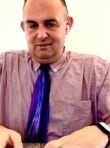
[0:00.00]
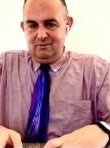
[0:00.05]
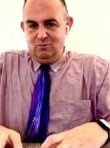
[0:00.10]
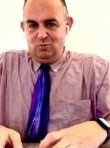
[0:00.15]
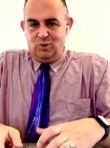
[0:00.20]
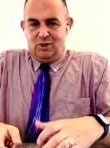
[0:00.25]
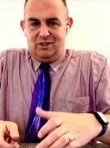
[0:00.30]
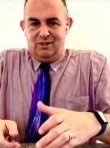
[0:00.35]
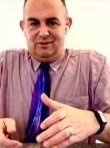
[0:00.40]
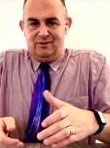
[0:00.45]

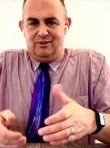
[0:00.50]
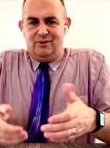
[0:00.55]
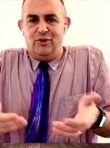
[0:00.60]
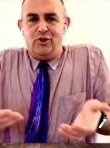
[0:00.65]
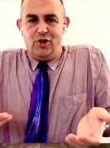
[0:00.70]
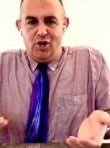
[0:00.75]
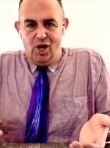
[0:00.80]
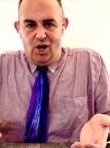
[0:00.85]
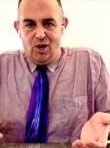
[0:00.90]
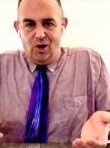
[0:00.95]
Well,
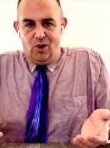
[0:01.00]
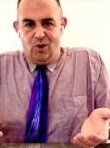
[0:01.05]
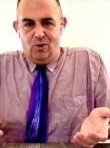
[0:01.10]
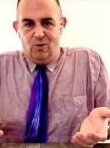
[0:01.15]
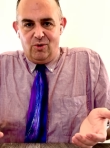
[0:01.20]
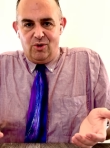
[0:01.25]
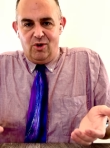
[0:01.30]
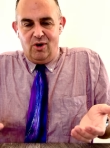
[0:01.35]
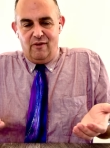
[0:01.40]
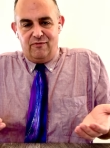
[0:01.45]

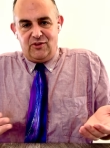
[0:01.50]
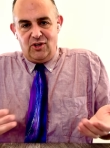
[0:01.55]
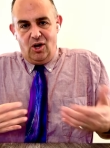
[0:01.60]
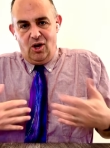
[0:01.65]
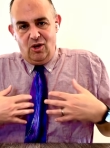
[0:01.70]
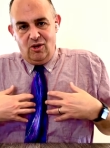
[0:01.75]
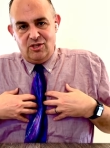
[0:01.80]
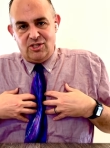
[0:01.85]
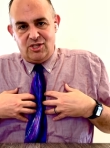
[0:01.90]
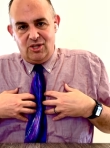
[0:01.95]
no, you have to
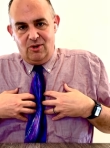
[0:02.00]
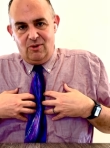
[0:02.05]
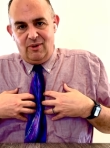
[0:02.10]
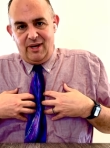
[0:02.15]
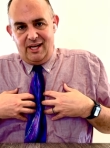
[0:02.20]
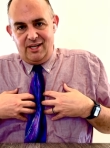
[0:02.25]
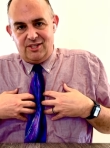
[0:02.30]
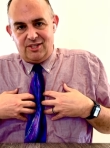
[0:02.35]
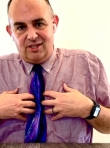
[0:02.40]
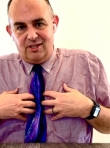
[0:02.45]
also
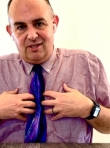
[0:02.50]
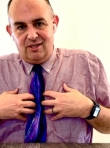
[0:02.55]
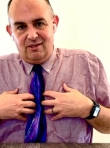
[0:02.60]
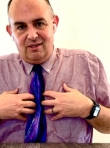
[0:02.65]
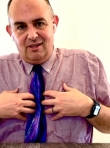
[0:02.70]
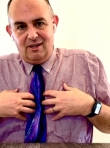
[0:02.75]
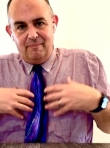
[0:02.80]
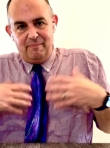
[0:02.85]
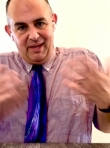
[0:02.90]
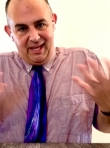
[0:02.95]

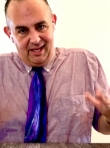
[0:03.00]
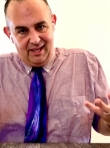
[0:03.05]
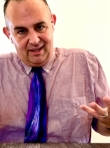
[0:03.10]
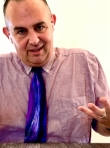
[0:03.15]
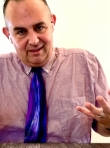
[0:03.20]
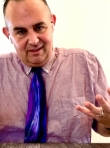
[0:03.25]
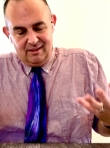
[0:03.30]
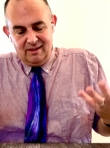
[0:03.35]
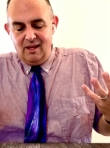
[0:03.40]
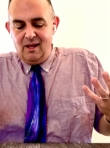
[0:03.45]
enter a PIN.
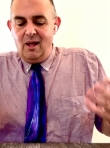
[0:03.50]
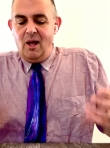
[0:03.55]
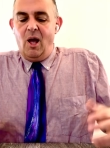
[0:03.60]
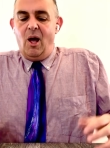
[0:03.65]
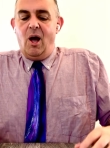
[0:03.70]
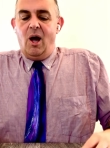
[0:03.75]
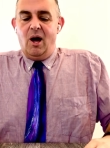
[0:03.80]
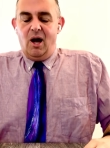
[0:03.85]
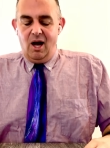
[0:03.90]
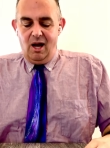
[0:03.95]

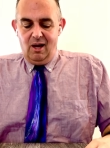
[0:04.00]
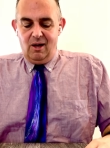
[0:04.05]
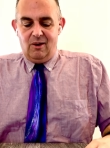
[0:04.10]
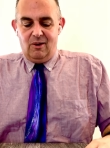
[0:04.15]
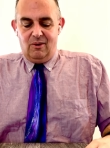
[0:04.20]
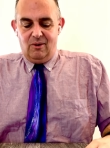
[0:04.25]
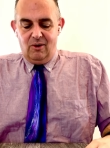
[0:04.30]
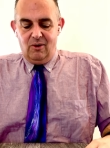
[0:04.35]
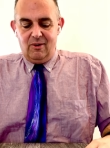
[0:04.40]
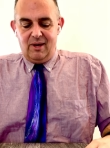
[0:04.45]

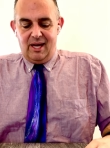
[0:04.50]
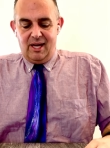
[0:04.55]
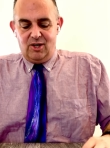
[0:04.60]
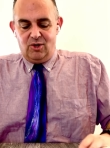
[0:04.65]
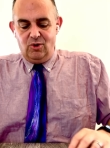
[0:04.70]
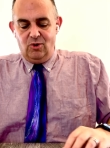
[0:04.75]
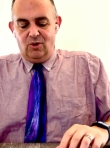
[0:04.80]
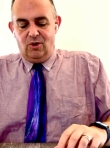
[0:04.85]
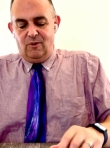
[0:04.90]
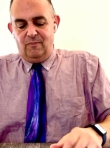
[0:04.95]
Oh, okay,
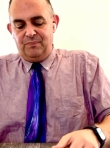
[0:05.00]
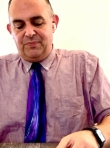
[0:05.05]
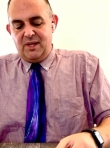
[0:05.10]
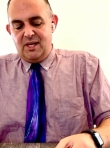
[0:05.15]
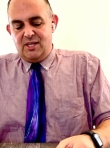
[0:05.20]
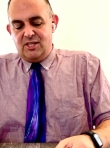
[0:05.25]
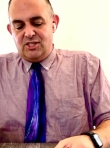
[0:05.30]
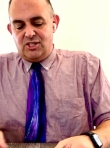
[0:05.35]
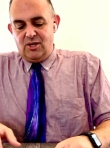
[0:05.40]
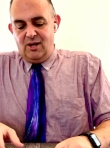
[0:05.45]
cool.
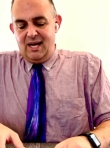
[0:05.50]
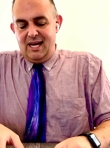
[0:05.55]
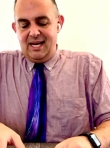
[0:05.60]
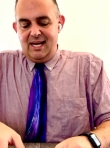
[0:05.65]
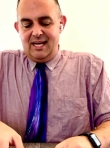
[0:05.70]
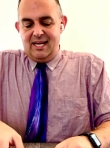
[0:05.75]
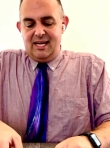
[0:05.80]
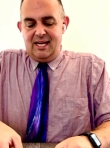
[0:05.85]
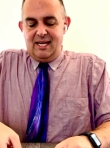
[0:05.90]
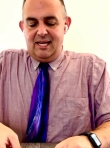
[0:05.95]
So I
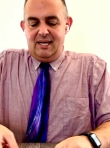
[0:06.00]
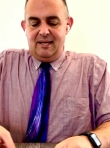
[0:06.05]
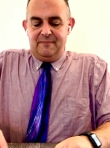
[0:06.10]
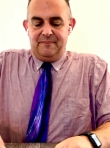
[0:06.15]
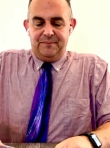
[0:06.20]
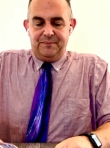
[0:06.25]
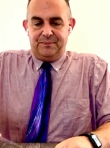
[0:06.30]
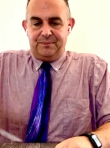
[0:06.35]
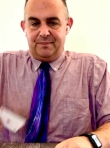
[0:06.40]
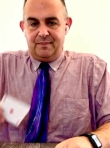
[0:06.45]

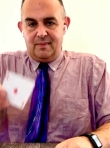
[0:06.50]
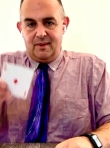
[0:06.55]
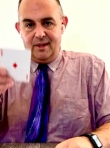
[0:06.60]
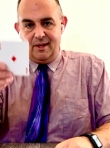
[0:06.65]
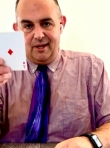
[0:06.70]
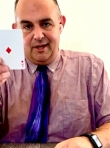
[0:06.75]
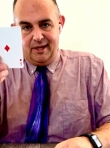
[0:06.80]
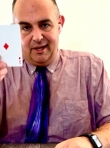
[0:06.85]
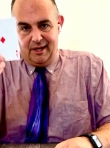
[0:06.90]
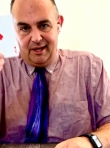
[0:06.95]
need
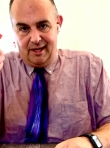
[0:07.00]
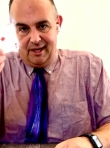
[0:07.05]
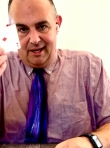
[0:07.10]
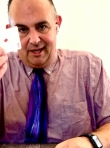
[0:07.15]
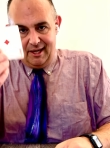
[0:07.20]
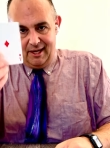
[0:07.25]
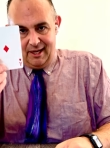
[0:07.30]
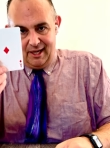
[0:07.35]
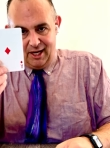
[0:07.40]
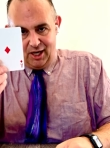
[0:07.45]

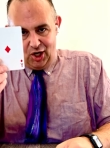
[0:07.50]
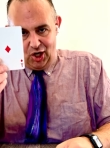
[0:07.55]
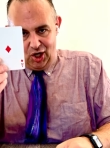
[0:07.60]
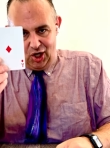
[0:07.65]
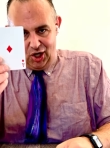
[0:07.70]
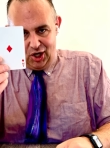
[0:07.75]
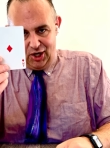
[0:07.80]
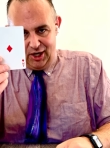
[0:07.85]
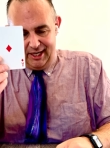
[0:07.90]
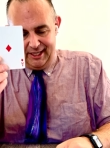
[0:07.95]
a
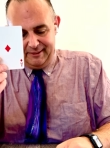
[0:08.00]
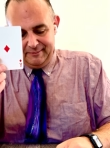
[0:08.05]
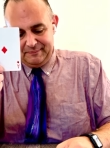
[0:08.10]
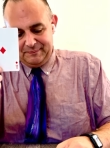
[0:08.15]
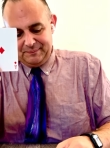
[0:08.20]
card